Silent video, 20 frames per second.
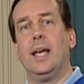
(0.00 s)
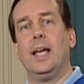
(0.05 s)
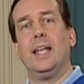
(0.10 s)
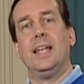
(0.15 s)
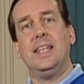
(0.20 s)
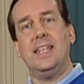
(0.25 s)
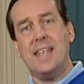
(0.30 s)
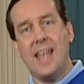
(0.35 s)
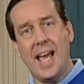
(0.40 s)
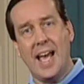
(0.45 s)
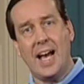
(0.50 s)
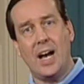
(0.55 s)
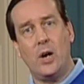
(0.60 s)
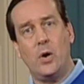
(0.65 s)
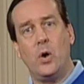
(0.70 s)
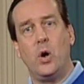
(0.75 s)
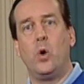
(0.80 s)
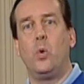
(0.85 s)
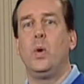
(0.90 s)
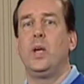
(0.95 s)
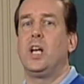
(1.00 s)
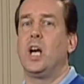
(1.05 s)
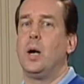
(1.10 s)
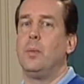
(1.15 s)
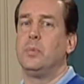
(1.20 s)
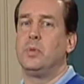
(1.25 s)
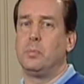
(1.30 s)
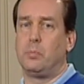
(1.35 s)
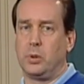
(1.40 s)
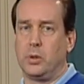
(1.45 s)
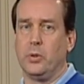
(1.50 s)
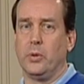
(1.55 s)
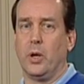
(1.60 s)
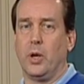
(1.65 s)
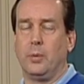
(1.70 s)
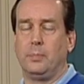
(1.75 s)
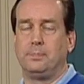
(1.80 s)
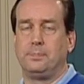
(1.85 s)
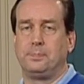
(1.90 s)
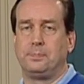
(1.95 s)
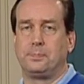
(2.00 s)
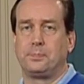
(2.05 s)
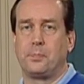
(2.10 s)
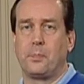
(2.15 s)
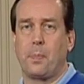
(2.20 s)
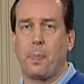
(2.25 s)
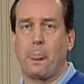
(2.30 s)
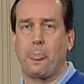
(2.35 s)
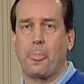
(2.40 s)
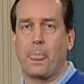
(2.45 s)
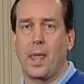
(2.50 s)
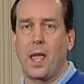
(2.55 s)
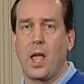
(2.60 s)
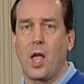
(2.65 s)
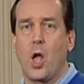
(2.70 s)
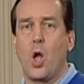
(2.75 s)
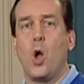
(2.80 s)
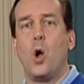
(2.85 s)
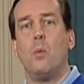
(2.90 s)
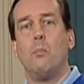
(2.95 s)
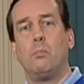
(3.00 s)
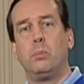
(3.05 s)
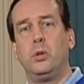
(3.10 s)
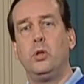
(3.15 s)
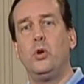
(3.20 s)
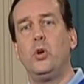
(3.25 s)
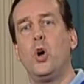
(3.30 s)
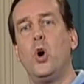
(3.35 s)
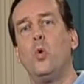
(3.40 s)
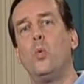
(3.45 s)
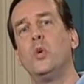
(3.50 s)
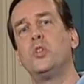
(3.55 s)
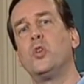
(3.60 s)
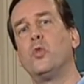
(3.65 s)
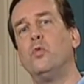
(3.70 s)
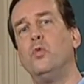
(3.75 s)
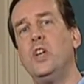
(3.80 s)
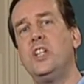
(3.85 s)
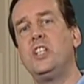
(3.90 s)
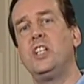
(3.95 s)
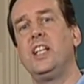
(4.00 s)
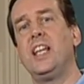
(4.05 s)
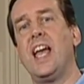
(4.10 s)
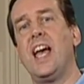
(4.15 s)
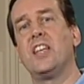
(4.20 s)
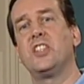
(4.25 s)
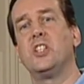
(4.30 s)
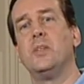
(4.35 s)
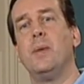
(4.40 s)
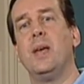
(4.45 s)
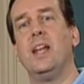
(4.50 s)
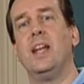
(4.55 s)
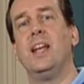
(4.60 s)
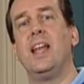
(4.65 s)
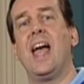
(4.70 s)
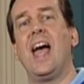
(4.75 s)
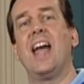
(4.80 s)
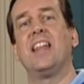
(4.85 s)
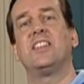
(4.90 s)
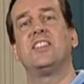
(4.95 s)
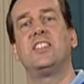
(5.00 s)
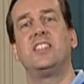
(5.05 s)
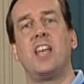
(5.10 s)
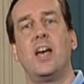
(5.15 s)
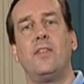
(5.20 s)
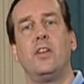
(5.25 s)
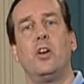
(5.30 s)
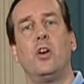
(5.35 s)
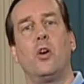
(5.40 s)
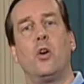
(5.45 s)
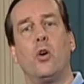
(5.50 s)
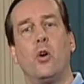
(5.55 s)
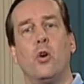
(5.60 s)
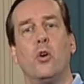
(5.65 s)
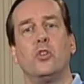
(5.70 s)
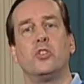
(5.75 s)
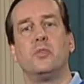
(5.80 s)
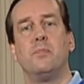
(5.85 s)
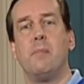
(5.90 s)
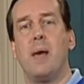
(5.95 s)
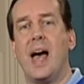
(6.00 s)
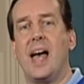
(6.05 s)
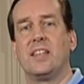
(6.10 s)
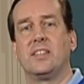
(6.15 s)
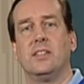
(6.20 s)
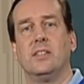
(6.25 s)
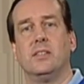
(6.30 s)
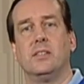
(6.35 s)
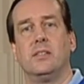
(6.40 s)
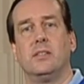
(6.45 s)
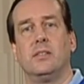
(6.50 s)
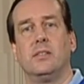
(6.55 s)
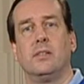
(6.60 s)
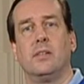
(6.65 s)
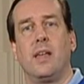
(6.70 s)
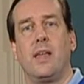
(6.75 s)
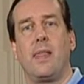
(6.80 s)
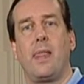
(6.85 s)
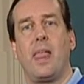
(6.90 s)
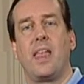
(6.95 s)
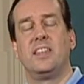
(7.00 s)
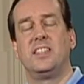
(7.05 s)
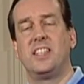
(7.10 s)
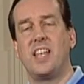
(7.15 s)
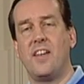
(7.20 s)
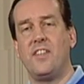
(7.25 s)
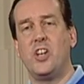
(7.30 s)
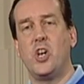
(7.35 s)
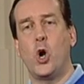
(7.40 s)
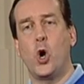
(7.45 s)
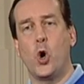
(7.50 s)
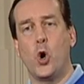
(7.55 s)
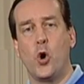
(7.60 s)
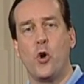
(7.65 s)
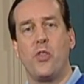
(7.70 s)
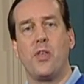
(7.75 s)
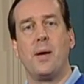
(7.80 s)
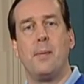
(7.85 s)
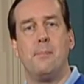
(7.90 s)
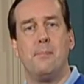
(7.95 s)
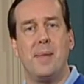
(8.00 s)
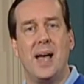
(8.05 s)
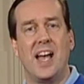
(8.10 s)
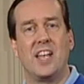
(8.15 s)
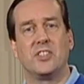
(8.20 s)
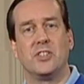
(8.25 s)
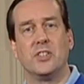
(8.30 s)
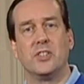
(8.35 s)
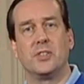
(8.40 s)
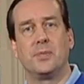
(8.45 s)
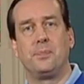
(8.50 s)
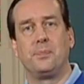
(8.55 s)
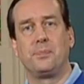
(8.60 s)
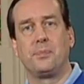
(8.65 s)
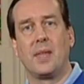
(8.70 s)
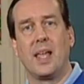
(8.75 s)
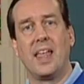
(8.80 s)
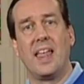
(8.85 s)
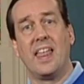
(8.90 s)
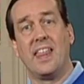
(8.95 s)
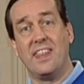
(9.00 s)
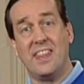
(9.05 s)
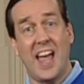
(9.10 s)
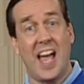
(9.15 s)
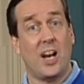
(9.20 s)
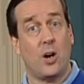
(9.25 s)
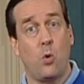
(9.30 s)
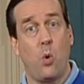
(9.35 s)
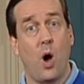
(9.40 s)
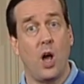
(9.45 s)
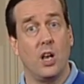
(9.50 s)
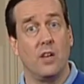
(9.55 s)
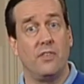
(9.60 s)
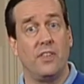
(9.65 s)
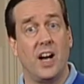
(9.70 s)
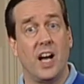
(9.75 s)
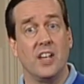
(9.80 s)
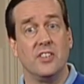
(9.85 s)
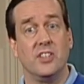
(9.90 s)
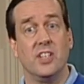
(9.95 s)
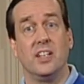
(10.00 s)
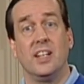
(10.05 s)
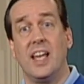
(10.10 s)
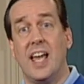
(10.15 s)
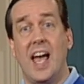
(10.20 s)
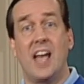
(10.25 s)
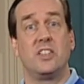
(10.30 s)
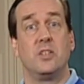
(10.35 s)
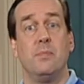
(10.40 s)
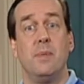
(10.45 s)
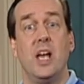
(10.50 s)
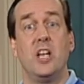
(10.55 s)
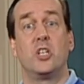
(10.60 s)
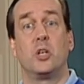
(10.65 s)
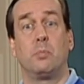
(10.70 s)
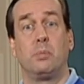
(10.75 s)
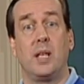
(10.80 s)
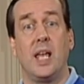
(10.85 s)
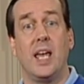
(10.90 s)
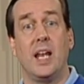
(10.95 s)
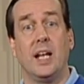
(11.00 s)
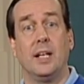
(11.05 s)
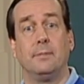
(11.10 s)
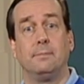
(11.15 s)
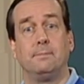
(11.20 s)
Now we come to Pluto. Pluto was originally estimated at 7 Earth masses. 7 Earth masses. That qualifies it as a major planet.